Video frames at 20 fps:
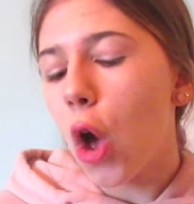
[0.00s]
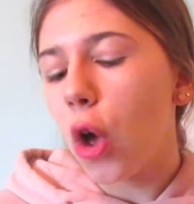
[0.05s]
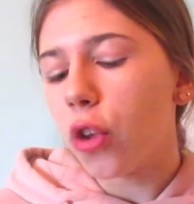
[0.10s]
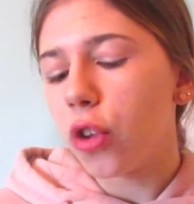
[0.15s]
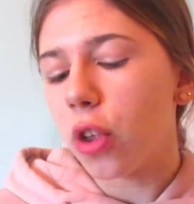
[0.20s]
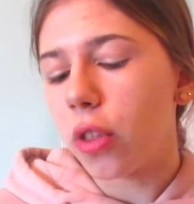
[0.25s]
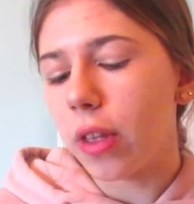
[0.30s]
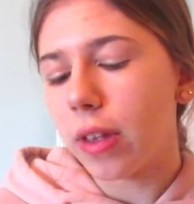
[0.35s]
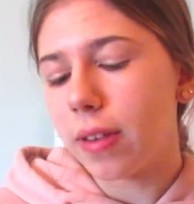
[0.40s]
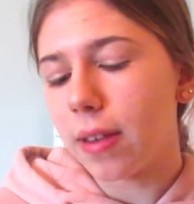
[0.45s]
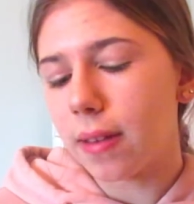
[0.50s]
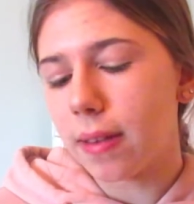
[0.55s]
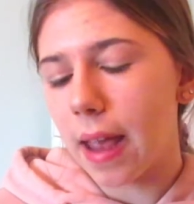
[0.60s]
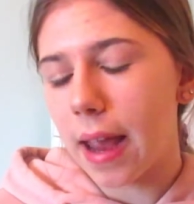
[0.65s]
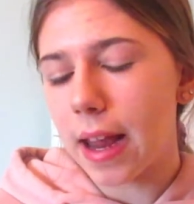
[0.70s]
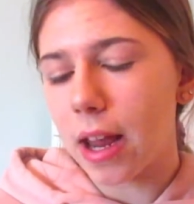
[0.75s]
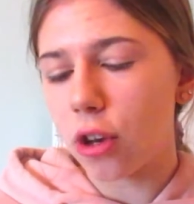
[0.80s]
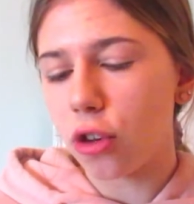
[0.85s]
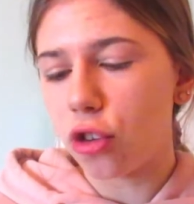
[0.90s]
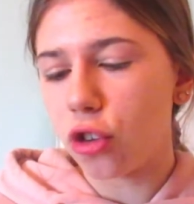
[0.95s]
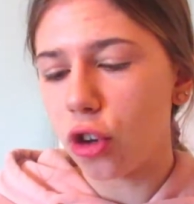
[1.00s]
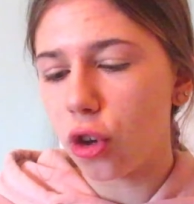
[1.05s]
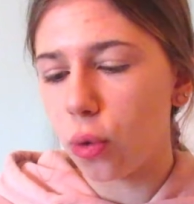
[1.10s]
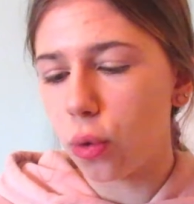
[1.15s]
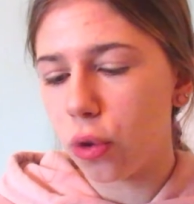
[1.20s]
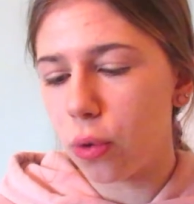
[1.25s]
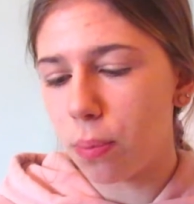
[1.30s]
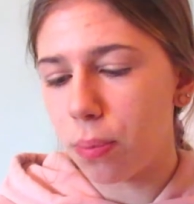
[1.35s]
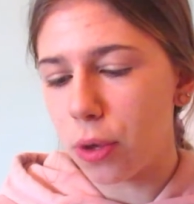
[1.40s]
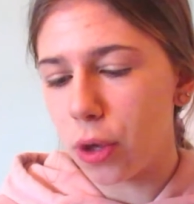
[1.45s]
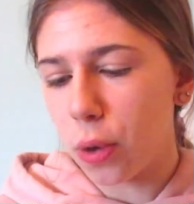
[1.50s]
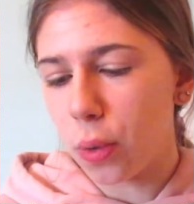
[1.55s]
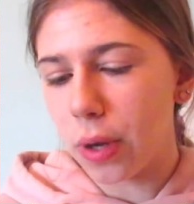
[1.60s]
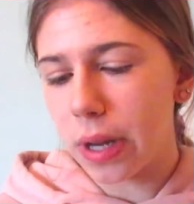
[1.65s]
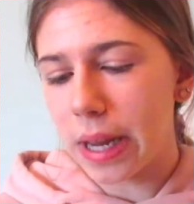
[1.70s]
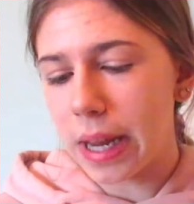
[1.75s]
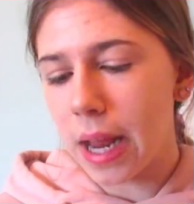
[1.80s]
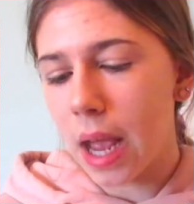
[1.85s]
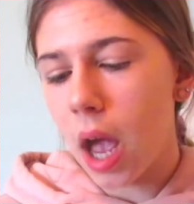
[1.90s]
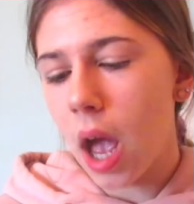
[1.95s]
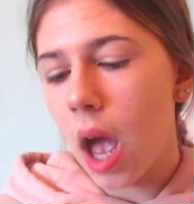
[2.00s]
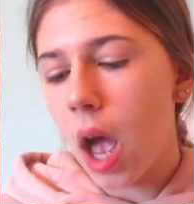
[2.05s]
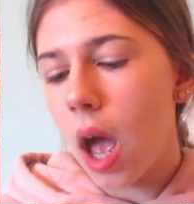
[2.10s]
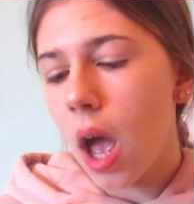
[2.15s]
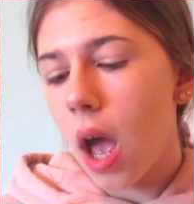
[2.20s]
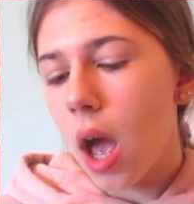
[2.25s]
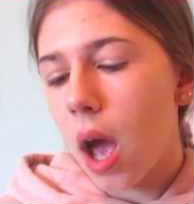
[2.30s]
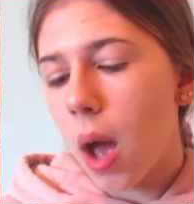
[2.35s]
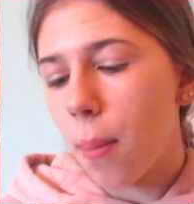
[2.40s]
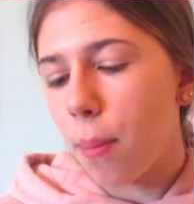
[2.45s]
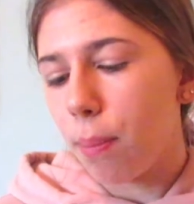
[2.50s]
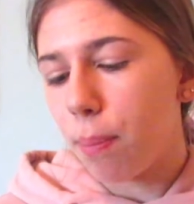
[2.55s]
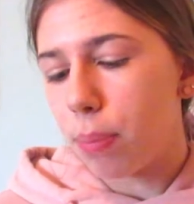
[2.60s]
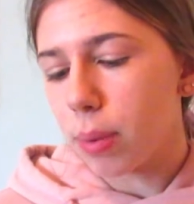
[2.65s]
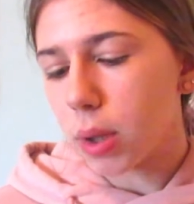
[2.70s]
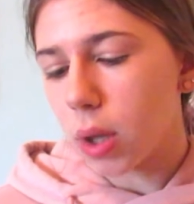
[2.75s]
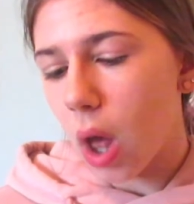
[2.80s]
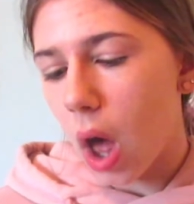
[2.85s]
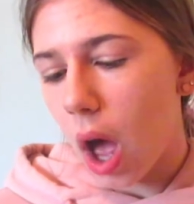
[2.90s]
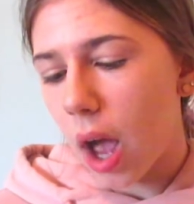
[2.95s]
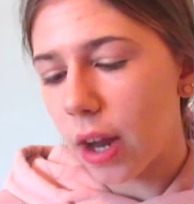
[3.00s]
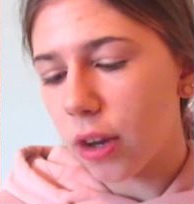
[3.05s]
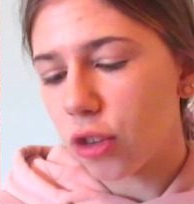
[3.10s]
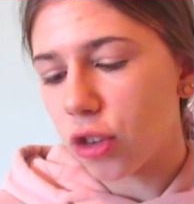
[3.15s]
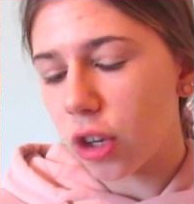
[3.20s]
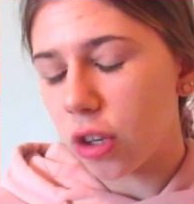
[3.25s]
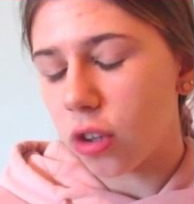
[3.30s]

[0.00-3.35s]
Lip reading: So this is a Juice Beauty blush.